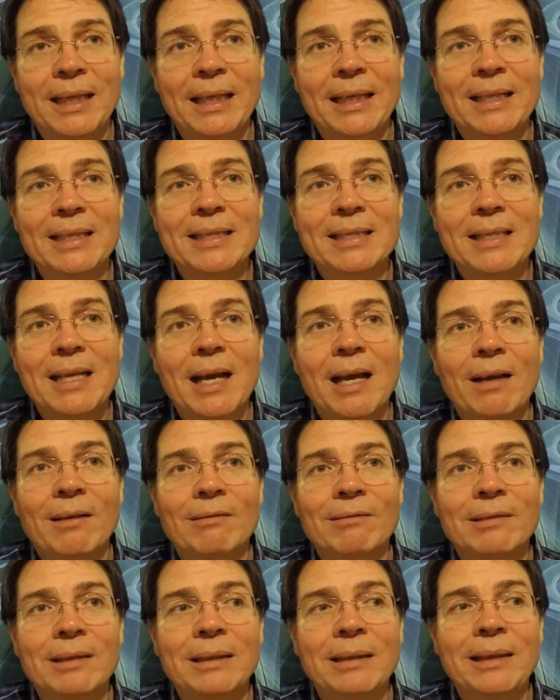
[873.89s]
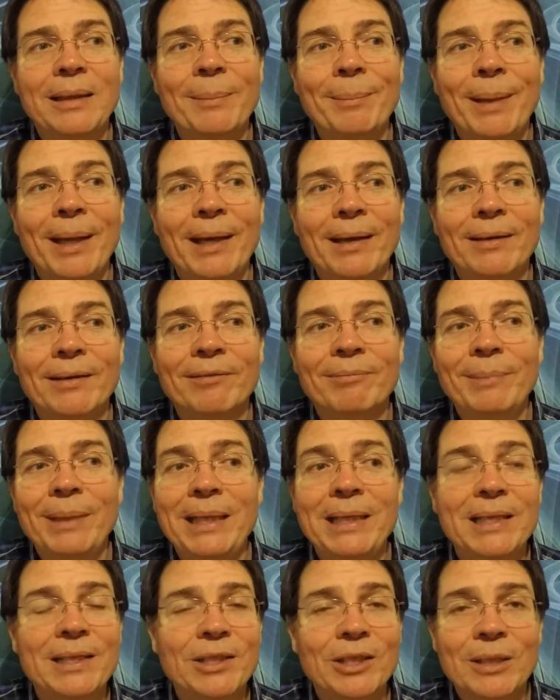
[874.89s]
And it's not really a matter of
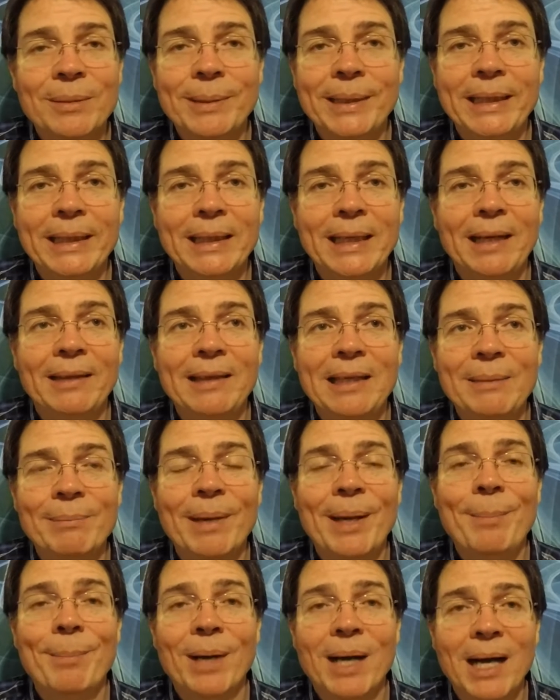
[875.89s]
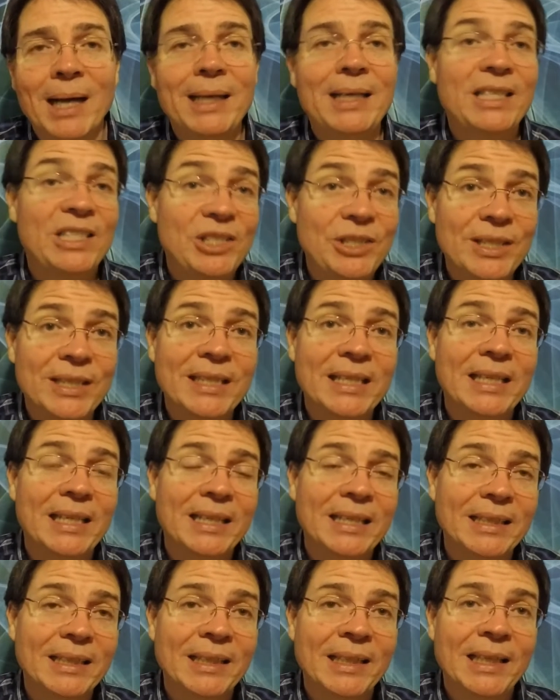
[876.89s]
me determining it. I think my body's just
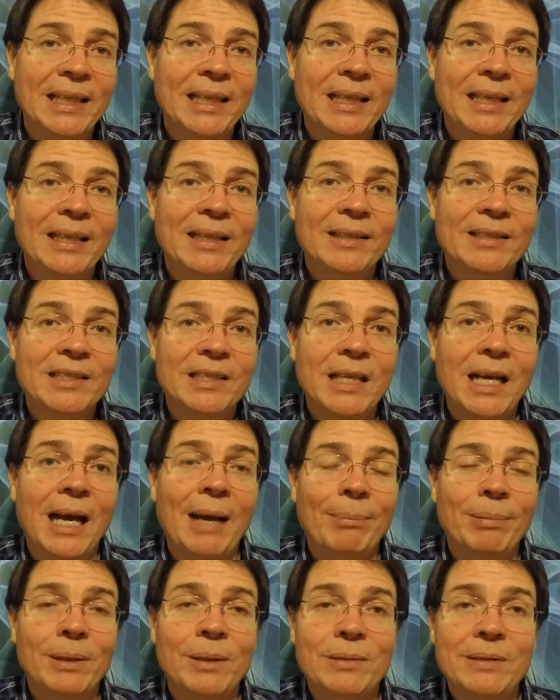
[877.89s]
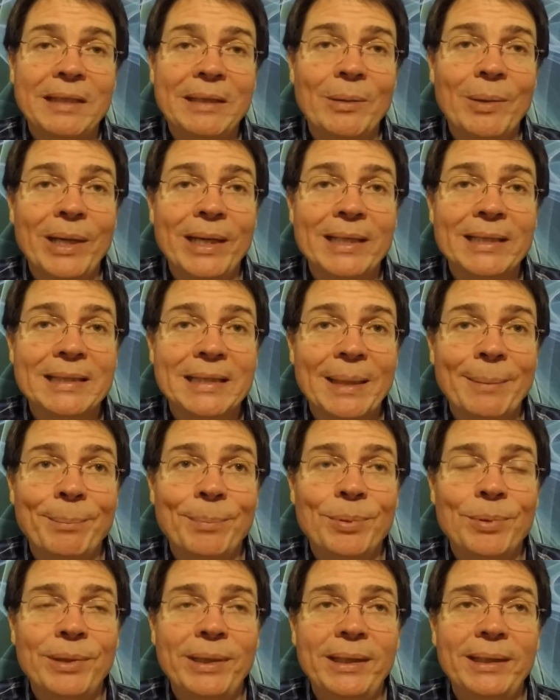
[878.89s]
going to stop losing weight at some
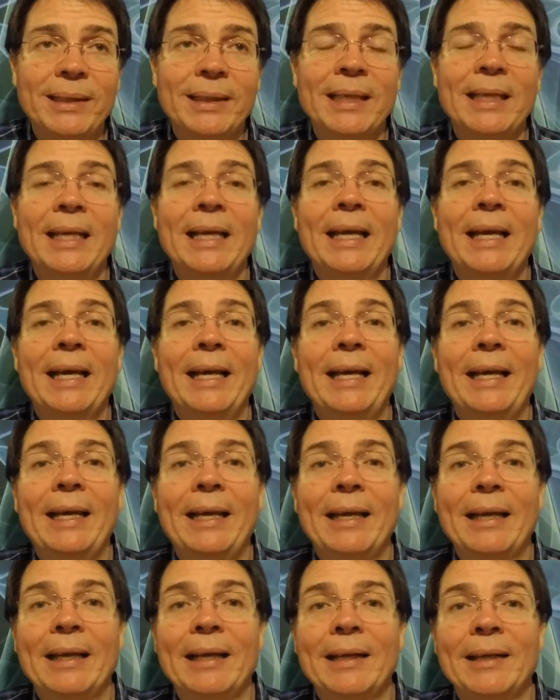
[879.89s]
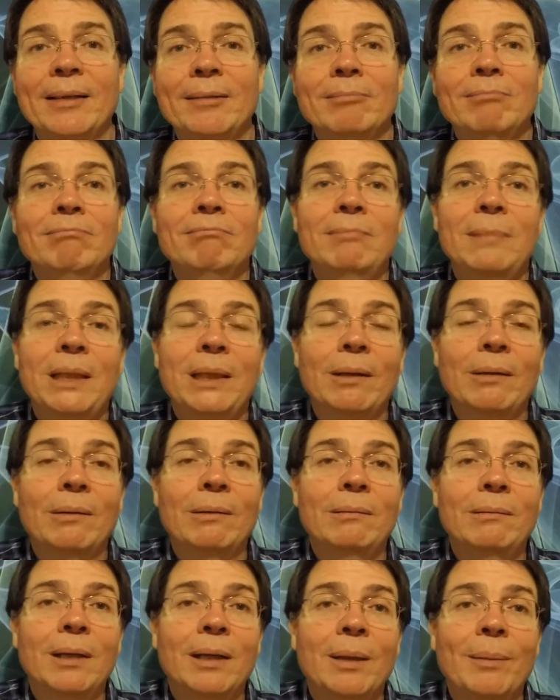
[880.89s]
point, and,
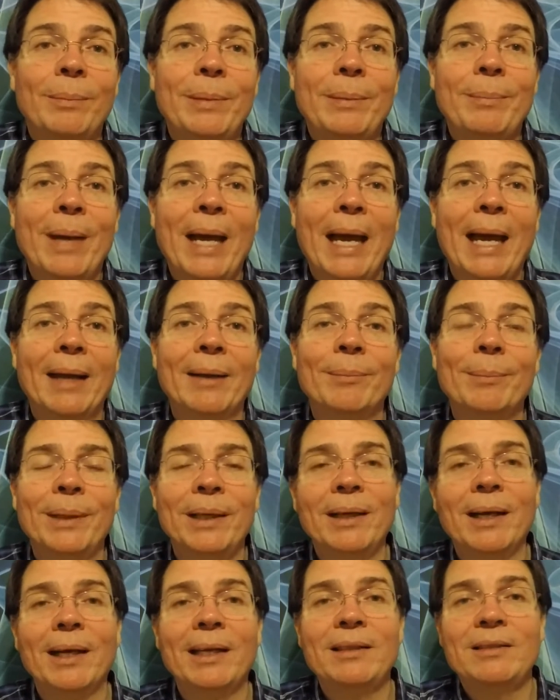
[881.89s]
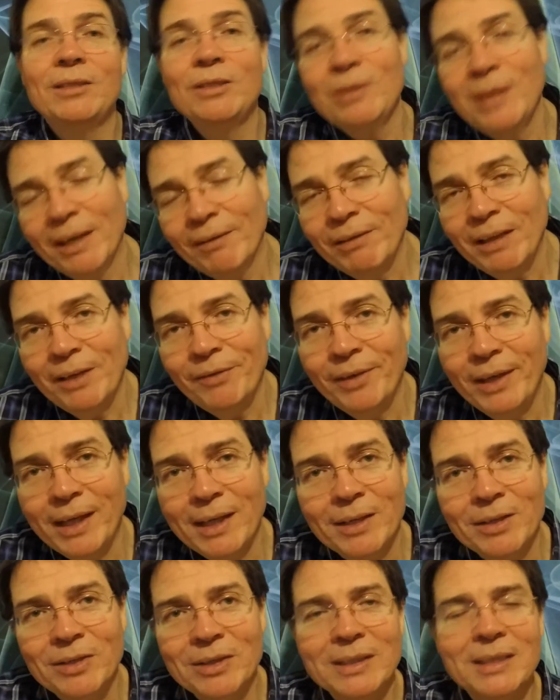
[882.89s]
I'll be back. But I do have love
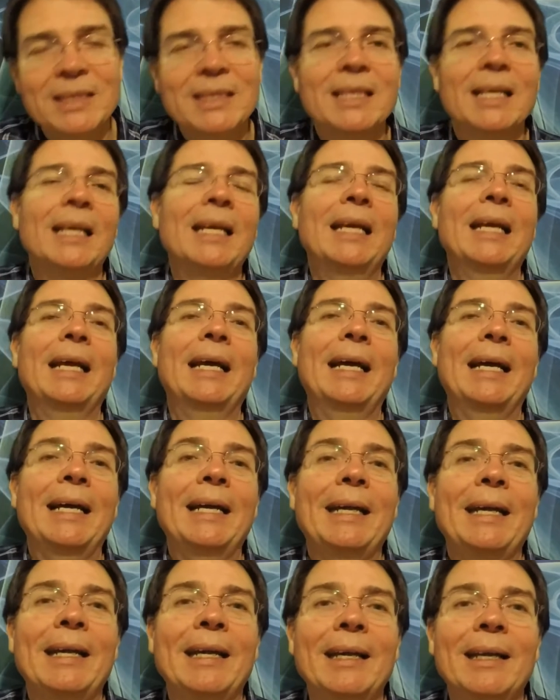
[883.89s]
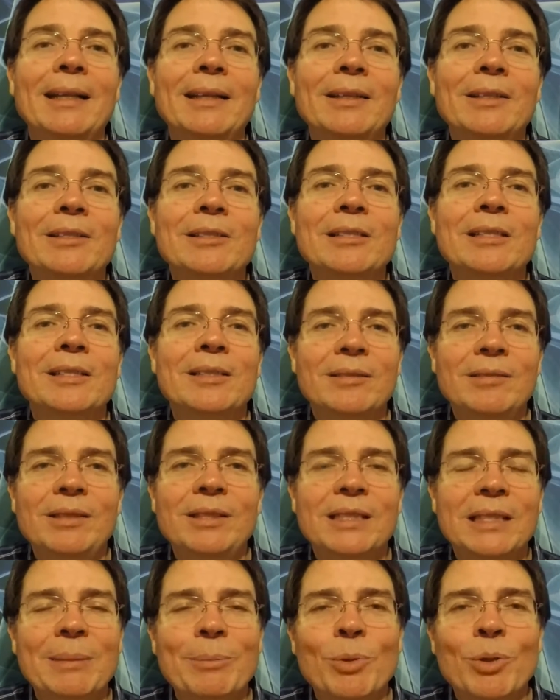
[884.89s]
handles, and there's
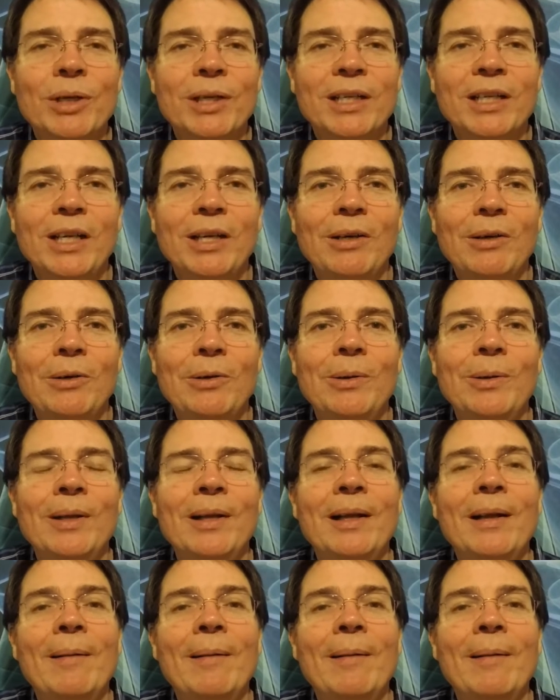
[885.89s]
some more to go.